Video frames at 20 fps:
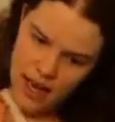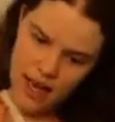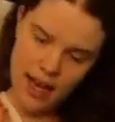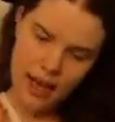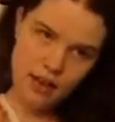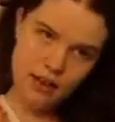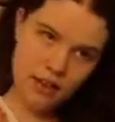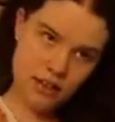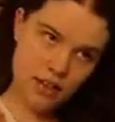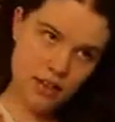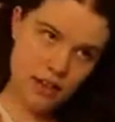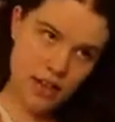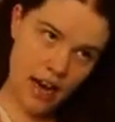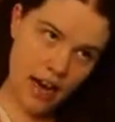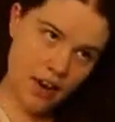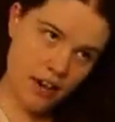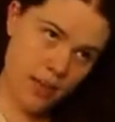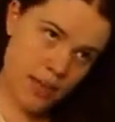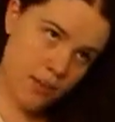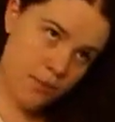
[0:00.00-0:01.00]
And now
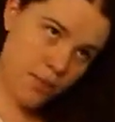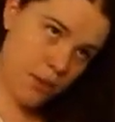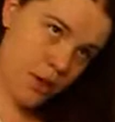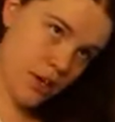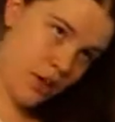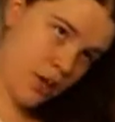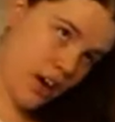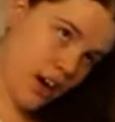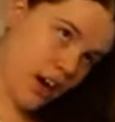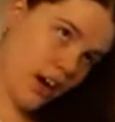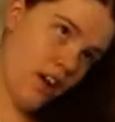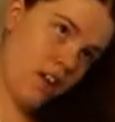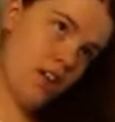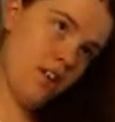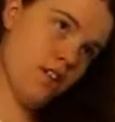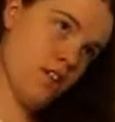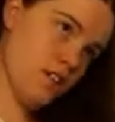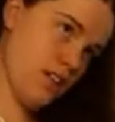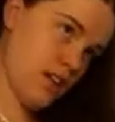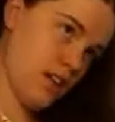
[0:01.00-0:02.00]
you're going to pull your hair
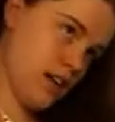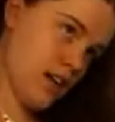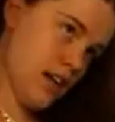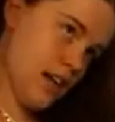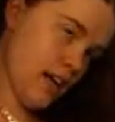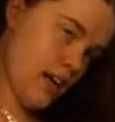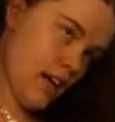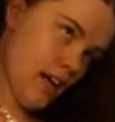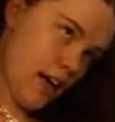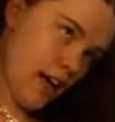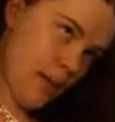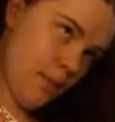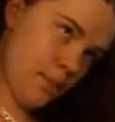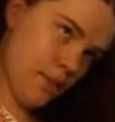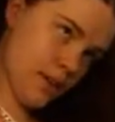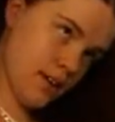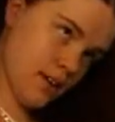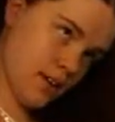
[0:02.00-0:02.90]
up